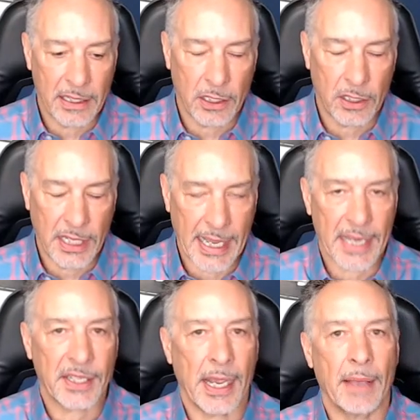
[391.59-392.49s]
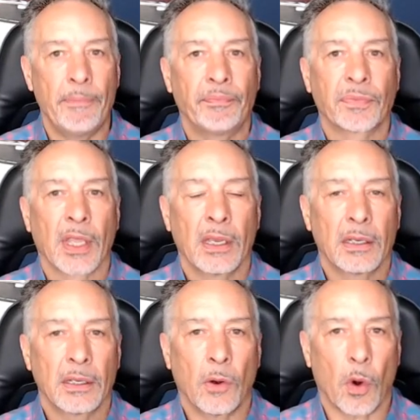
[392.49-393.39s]
TSM
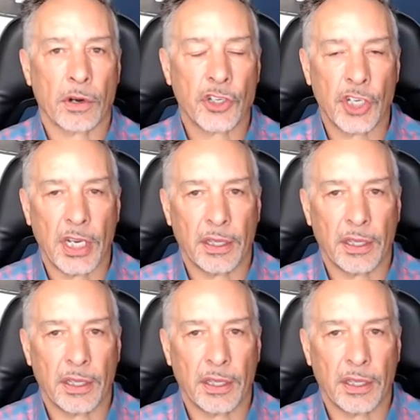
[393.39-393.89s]
order sheet.